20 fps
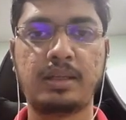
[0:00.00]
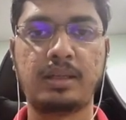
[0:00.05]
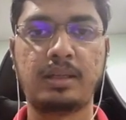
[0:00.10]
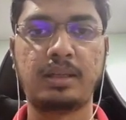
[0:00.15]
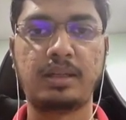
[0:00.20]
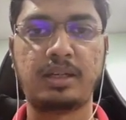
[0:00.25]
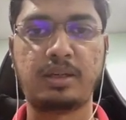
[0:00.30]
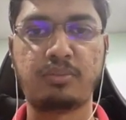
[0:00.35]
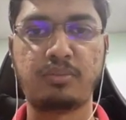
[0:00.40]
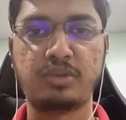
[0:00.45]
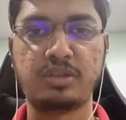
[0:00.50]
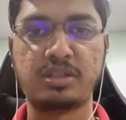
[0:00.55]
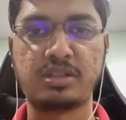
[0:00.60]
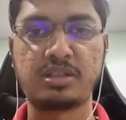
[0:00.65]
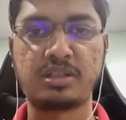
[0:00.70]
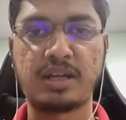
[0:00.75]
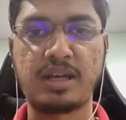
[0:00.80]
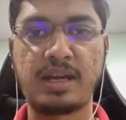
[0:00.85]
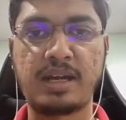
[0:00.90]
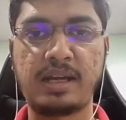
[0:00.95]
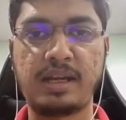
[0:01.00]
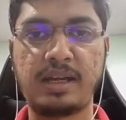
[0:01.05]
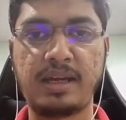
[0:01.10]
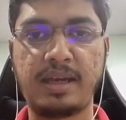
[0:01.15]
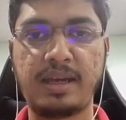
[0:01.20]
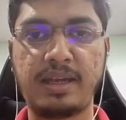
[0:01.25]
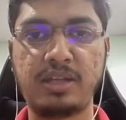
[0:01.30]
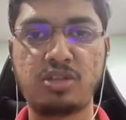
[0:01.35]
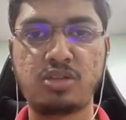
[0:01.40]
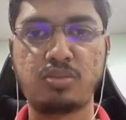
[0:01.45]
Let me just add
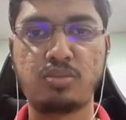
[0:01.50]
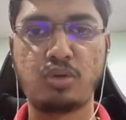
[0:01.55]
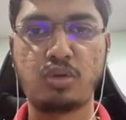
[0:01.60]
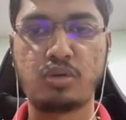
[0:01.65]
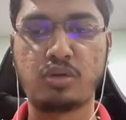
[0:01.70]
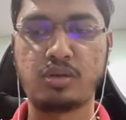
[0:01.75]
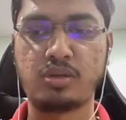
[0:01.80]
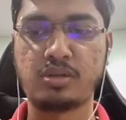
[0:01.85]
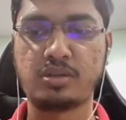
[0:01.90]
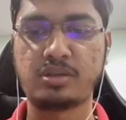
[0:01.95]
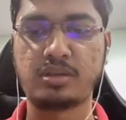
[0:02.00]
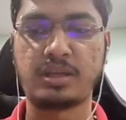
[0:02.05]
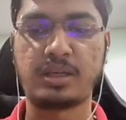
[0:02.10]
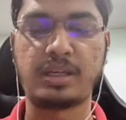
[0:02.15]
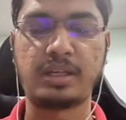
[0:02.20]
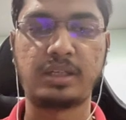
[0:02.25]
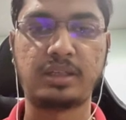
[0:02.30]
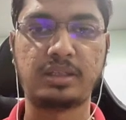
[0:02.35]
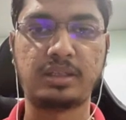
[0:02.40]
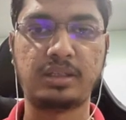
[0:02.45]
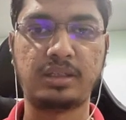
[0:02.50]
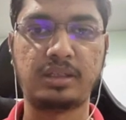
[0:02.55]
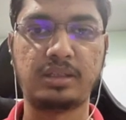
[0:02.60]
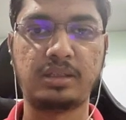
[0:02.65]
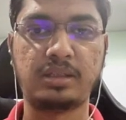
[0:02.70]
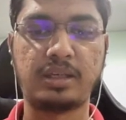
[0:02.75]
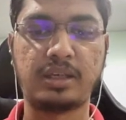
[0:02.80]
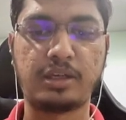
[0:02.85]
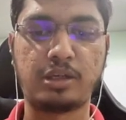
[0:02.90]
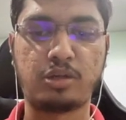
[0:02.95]
H because I think
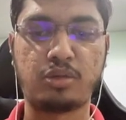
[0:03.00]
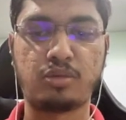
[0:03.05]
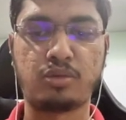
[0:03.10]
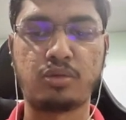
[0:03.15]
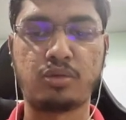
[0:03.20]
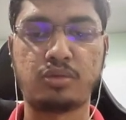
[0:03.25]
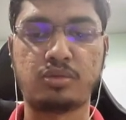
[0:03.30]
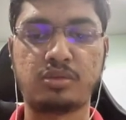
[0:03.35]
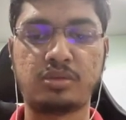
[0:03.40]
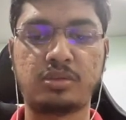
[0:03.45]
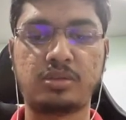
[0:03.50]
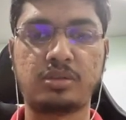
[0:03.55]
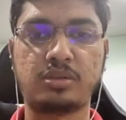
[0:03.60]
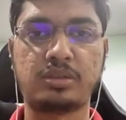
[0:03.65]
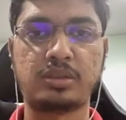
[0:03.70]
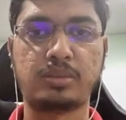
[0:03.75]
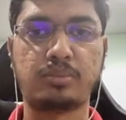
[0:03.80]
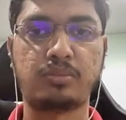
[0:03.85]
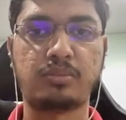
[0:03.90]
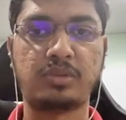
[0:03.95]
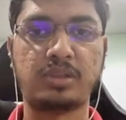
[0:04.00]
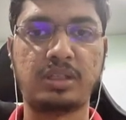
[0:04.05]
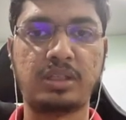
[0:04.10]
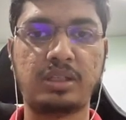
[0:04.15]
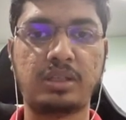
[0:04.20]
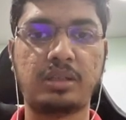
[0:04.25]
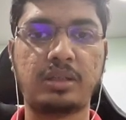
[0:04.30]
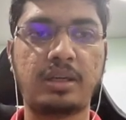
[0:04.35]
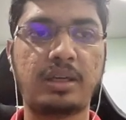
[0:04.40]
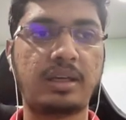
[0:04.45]
they have
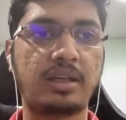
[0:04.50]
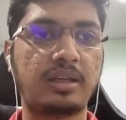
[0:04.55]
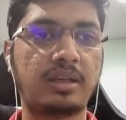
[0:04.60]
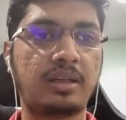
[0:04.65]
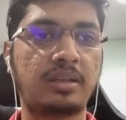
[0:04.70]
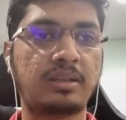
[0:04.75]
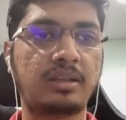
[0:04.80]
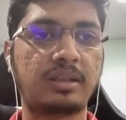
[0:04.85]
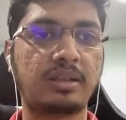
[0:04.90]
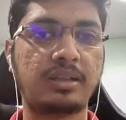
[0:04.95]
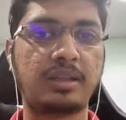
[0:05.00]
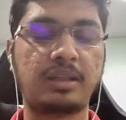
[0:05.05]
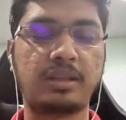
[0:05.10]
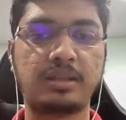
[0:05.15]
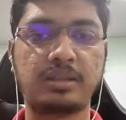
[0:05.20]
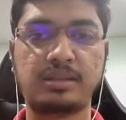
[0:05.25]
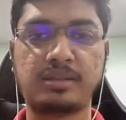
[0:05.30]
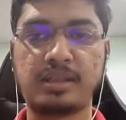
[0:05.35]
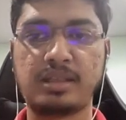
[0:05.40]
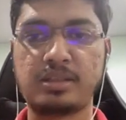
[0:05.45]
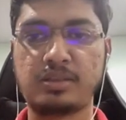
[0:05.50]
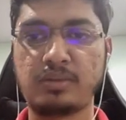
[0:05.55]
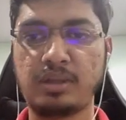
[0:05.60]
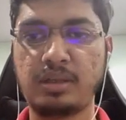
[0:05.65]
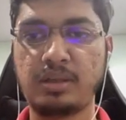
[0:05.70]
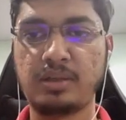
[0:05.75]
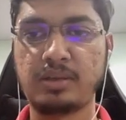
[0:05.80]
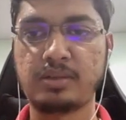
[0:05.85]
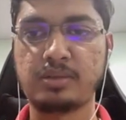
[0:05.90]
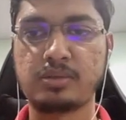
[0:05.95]
something other than this as well.
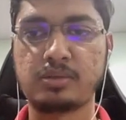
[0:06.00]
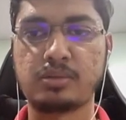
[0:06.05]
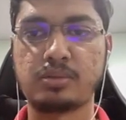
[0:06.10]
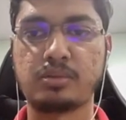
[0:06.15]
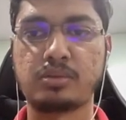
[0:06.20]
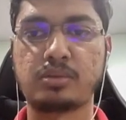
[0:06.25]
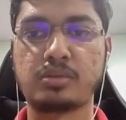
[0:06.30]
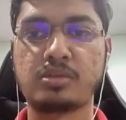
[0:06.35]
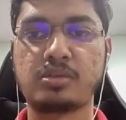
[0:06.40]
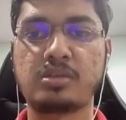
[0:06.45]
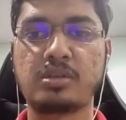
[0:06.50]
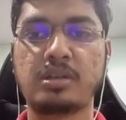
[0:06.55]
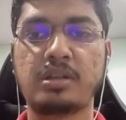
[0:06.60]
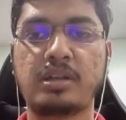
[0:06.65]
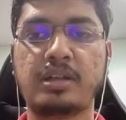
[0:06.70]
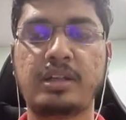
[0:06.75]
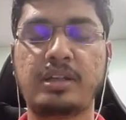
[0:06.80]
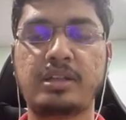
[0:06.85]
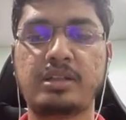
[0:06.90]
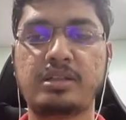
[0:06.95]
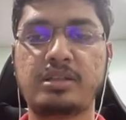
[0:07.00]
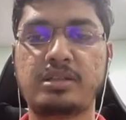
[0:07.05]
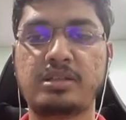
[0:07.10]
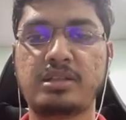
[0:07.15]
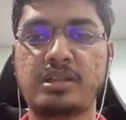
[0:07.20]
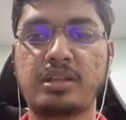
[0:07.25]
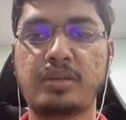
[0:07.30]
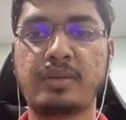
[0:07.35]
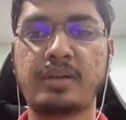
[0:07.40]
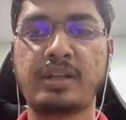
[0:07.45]
So let's
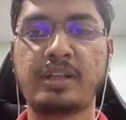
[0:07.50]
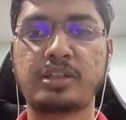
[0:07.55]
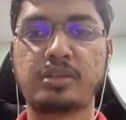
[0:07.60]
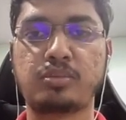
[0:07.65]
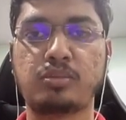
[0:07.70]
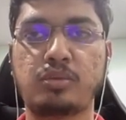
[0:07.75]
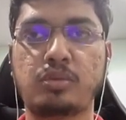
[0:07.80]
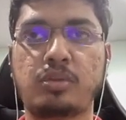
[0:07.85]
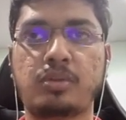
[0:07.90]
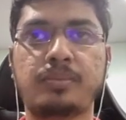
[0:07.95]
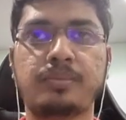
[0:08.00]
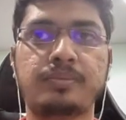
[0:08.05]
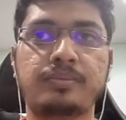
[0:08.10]
save and explore.